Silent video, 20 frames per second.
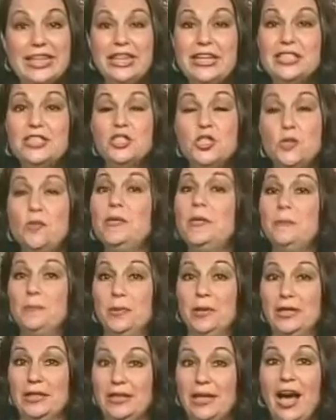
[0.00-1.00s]
it is to be
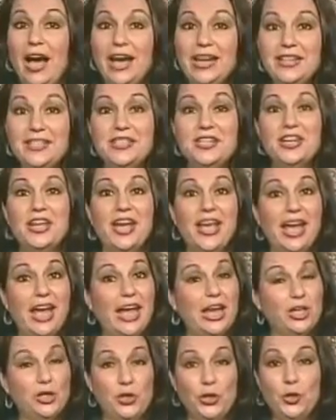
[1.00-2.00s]
polite
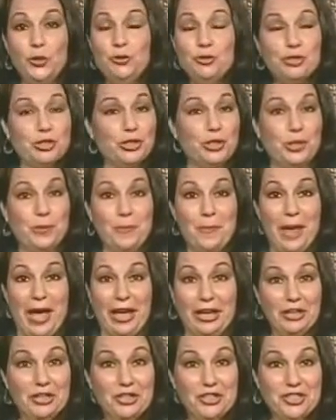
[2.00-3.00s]
and use good
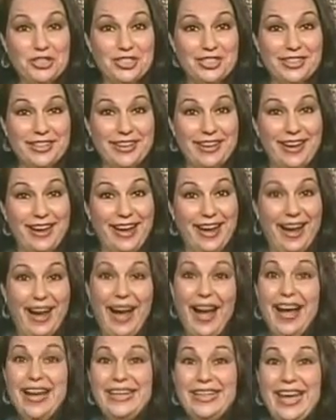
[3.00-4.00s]
manners?
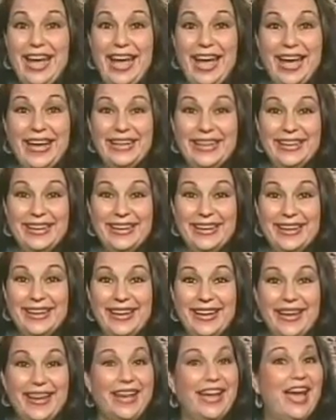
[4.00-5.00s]
I can.
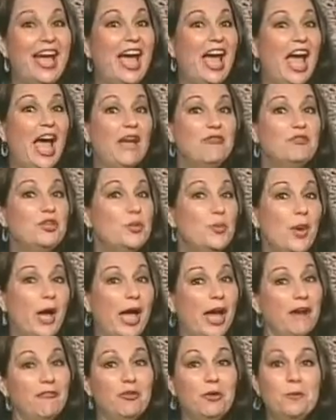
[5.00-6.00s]
Have you
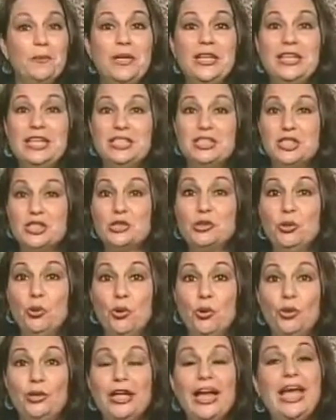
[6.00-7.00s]
ever been at
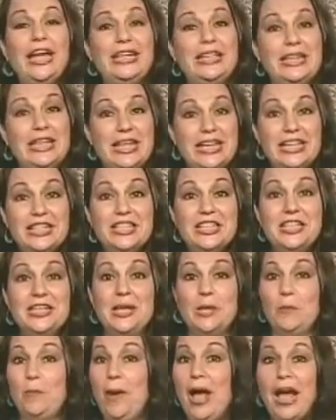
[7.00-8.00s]
school and needed to
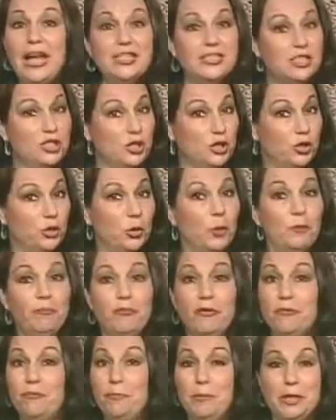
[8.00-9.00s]
get past a
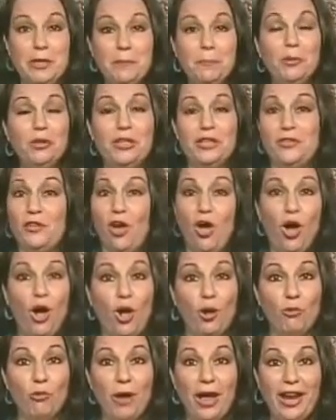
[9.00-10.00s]
group of people in the
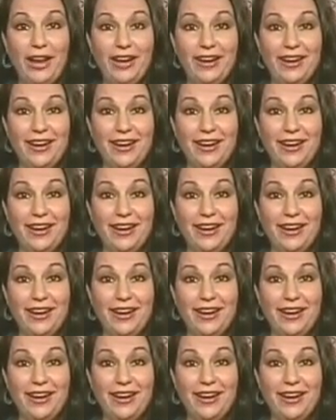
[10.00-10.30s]
hallway?